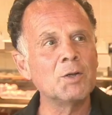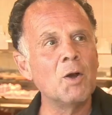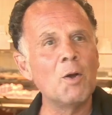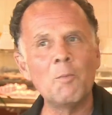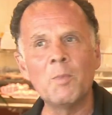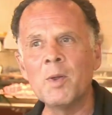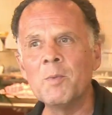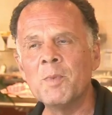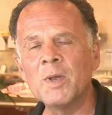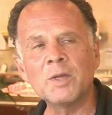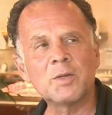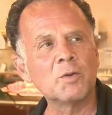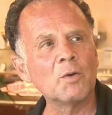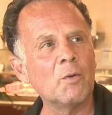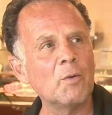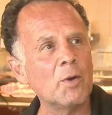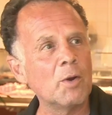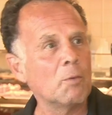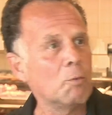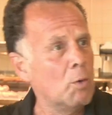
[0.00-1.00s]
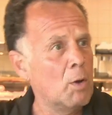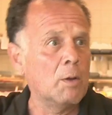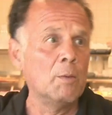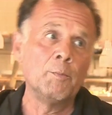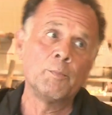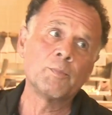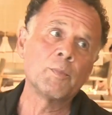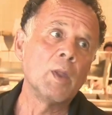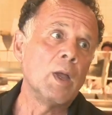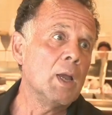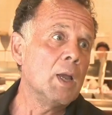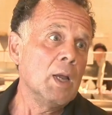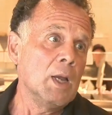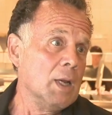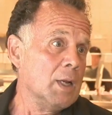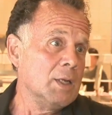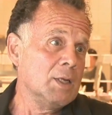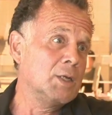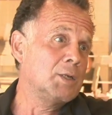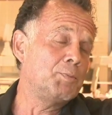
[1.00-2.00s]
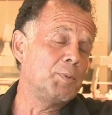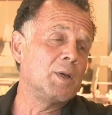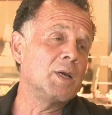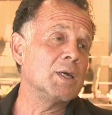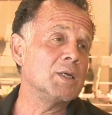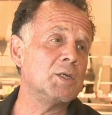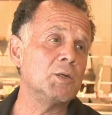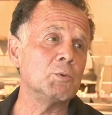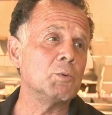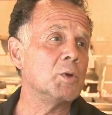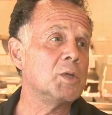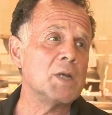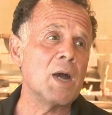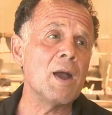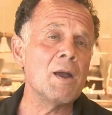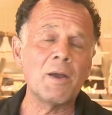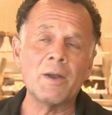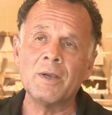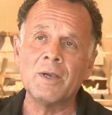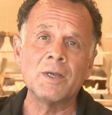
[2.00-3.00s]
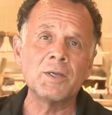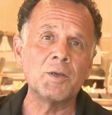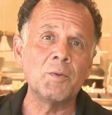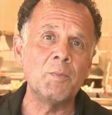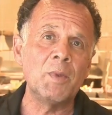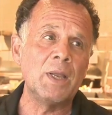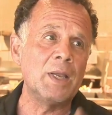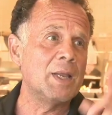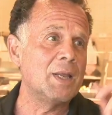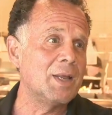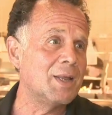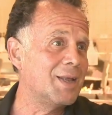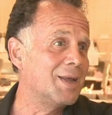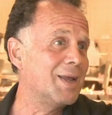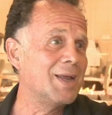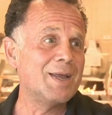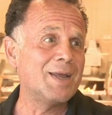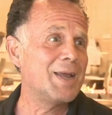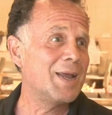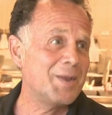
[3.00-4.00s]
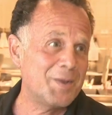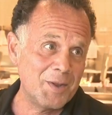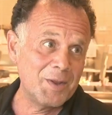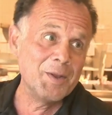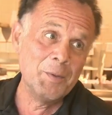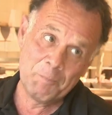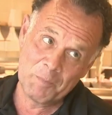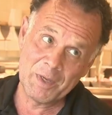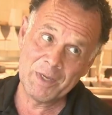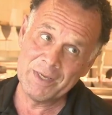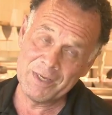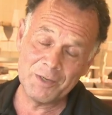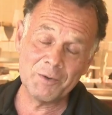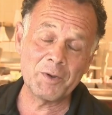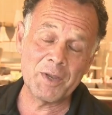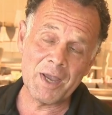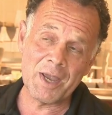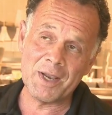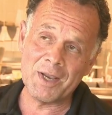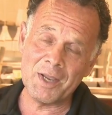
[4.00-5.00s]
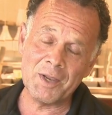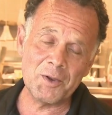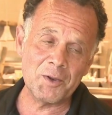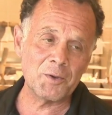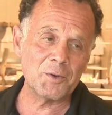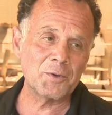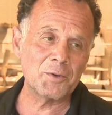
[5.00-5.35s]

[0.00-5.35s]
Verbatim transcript: He's going to be missed over here. Well, just because you're retiring doesn't mean you still can't eat